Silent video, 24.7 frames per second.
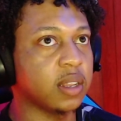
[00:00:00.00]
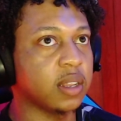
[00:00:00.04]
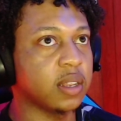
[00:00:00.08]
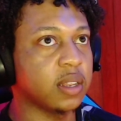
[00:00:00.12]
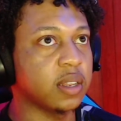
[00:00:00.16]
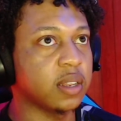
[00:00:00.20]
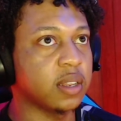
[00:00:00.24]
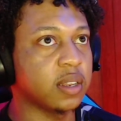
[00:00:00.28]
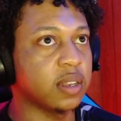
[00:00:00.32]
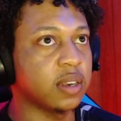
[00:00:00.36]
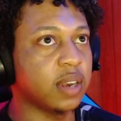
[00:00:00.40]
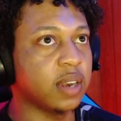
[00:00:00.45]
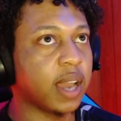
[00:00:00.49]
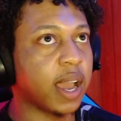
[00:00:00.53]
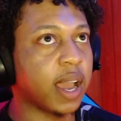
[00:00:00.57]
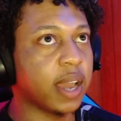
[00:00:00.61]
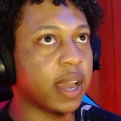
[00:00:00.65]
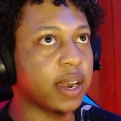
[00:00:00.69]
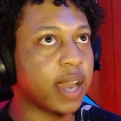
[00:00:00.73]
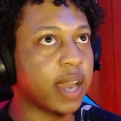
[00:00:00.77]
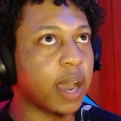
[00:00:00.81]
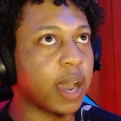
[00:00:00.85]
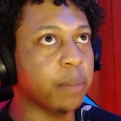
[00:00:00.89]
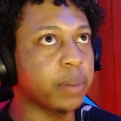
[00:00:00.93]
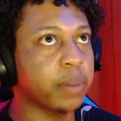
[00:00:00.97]

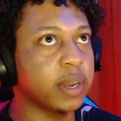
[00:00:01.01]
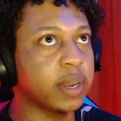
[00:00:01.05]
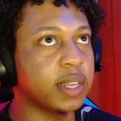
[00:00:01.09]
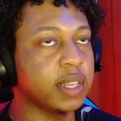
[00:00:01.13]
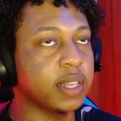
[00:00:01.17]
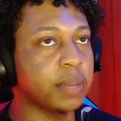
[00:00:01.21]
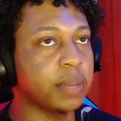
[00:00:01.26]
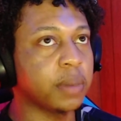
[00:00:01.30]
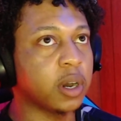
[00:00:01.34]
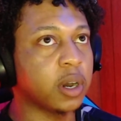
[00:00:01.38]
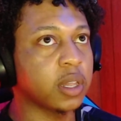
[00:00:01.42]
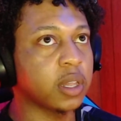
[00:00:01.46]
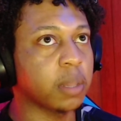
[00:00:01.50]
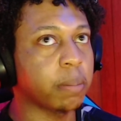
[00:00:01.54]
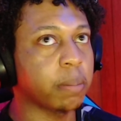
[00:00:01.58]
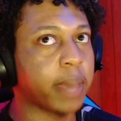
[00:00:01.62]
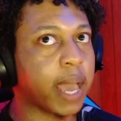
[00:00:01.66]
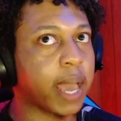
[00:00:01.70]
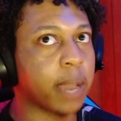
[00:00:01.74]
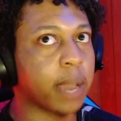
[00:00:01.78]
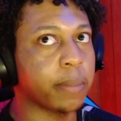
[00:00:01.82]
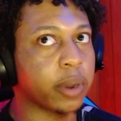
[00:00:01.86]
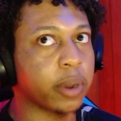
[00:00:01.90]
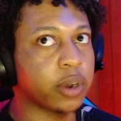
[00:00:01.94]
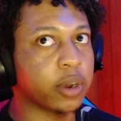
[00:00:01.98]
not putting them on the back
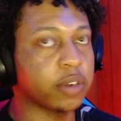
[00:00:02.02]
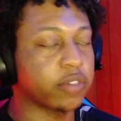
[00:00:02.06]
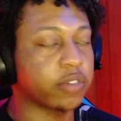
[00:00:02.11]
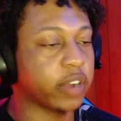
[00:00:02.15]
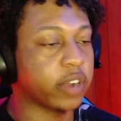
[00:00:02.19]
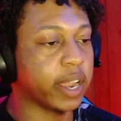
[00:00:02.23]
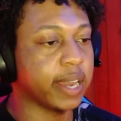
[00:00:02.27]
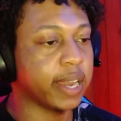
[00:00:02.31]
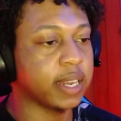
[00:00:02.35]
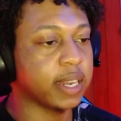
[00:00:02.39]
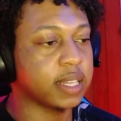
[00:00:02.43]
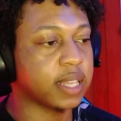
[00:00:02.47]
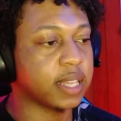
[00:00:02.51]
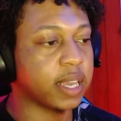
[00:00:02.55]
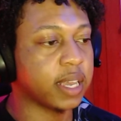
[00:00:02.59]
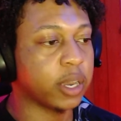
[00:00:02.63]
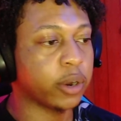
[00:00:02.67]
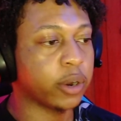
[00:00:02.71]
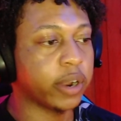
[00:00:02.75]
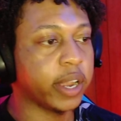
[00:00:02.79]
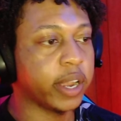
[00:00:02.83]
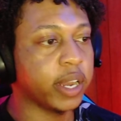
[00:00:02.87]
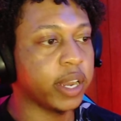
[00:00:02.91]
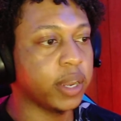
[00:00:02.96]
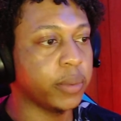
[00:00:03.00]
burner for anything or
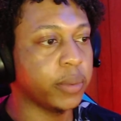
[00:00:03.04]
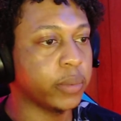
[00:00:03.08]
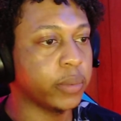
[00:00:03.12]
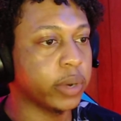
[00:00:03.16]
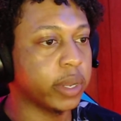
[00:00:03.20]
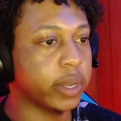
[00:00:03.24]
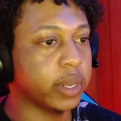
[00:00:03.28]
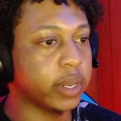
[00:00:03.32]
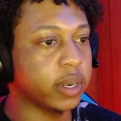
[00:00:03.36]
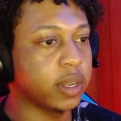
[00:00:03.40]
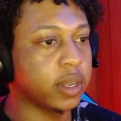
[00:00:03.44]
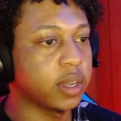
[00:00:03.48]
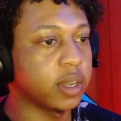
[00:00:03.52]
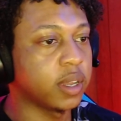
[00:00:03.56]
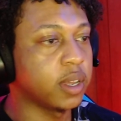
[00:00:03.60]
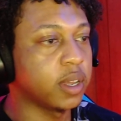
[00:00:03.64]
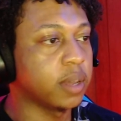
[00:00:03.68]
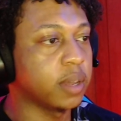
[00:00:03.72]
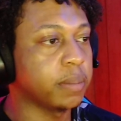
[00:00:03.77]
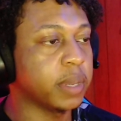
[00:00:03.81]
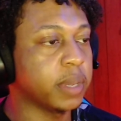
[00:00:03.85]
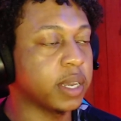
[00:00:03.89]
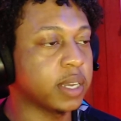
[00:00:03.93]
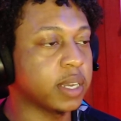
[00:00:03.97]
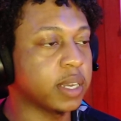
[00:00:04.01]
anyone,
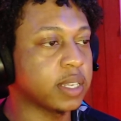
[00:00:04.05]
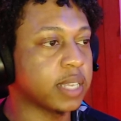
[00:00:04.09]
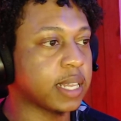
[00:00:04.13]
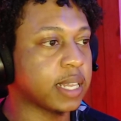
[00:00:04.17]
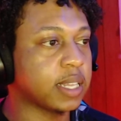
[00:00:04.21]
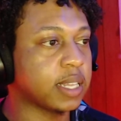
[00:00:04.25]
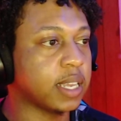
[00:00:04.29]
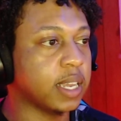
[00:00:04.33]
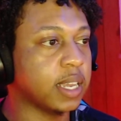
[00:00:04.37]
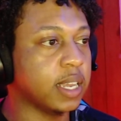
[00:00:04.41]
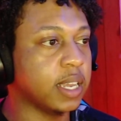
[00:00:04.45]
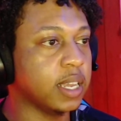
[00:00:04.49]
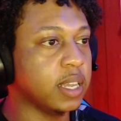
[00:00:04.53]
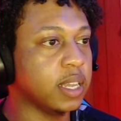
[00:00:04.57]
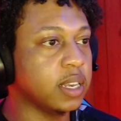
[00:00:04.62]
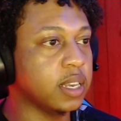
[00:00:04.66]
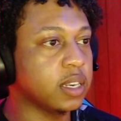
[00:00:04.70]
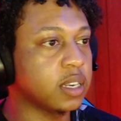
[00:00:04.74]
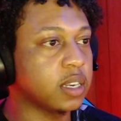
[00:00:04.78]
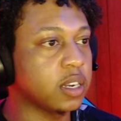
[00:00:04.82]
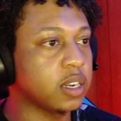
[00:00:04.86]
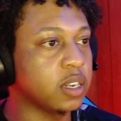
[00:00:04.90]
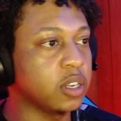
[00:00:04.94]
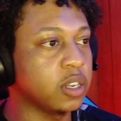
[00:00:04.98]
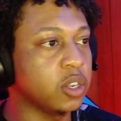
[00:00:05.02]
because at the end,
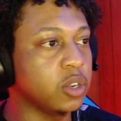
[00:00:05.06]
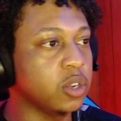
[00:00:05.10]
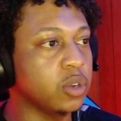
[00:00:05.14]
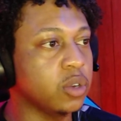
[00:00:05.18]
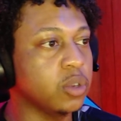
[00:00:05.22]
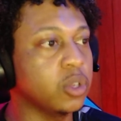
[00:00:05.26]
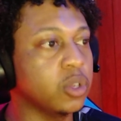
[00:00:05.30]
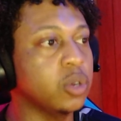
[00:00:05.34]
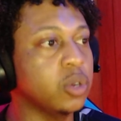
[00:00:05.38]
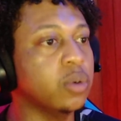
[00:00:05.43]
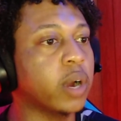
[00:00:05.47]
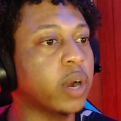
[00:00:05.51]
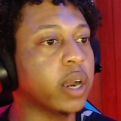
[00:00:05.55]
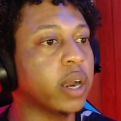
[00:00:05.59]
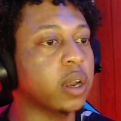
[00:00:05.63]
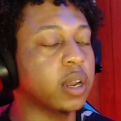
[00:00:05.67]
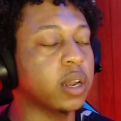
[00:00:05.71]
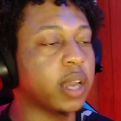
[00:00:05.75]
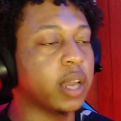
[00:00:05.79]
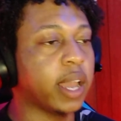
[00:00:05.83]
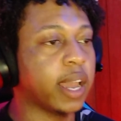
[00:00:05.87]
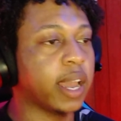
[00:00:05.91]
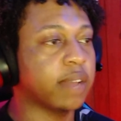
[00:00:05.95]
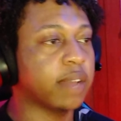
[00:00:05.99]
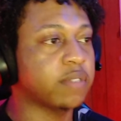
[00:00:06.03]
you are going to
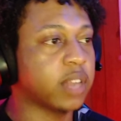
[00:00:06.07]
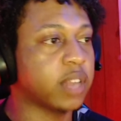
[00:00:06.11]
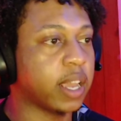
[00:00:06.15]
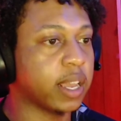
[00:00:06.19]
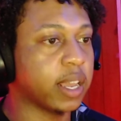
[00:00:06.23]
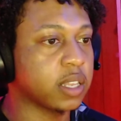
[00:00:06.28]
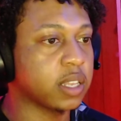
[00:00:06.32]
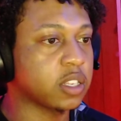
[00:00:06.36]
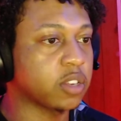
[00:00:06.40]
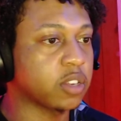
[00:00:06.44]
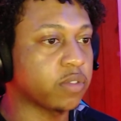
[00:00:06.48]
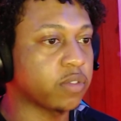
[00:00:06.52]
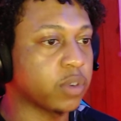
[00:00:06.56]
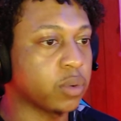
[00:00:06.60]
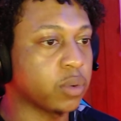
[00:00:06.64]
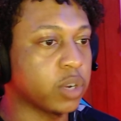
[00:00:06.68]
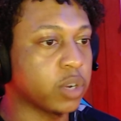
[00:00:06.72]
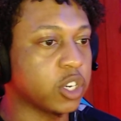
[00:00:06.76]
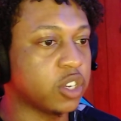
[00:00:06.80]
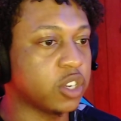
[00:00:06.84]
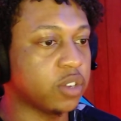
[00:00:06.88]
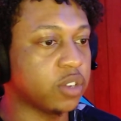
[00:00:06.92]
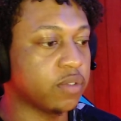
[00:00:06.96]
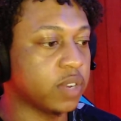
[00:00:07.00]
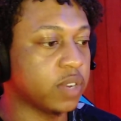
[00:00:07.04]
have to answer for
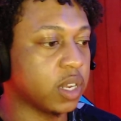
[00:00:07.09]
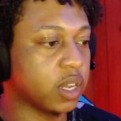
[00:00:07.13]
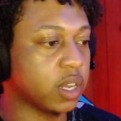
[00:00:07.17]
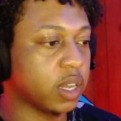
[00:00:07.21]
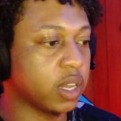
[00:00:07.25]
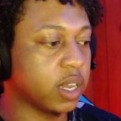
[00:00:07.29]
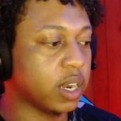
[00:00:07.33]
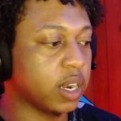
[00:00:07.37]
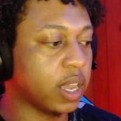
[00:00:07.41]
what you've done.